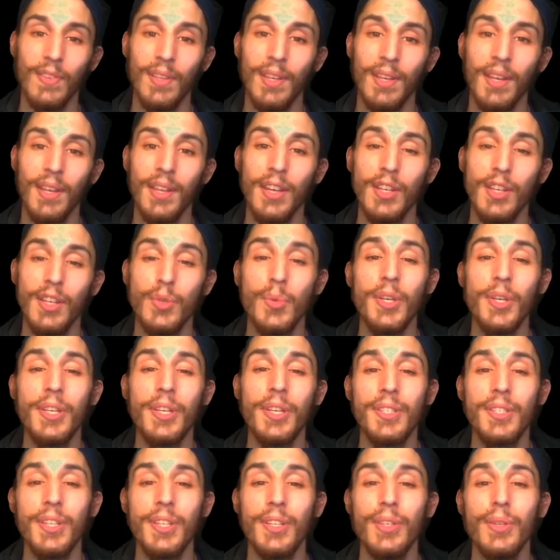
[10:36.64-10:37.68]
And as we
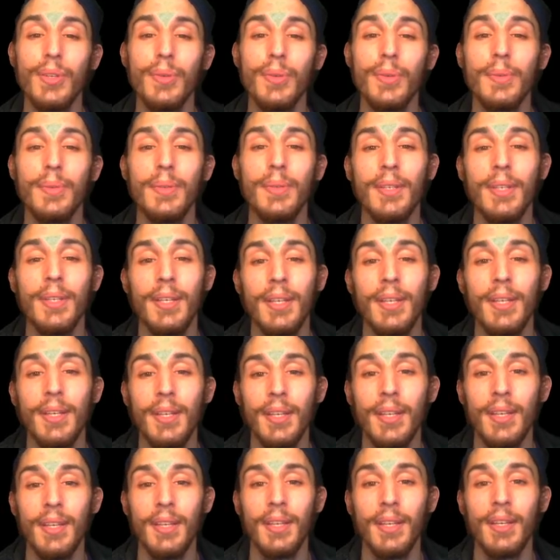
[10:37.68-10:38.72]
continue
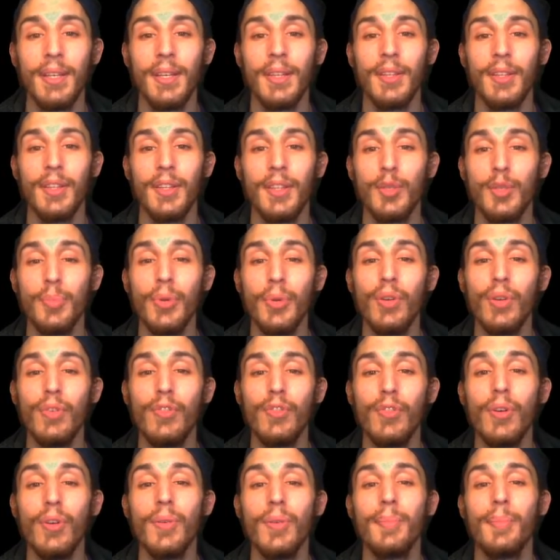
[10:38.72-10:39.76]
this
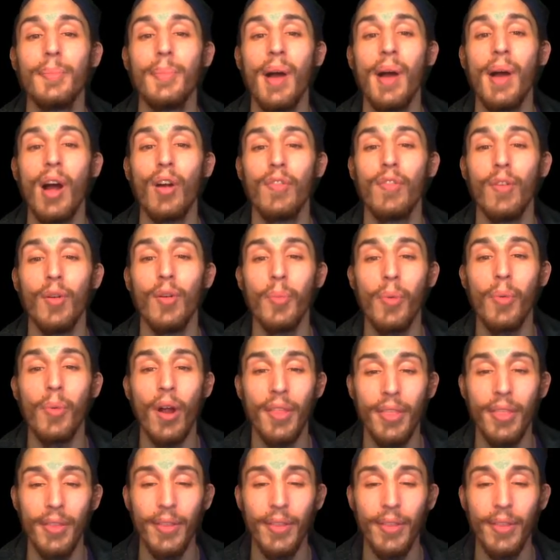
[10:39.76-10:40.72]
beautiful, powerful breath,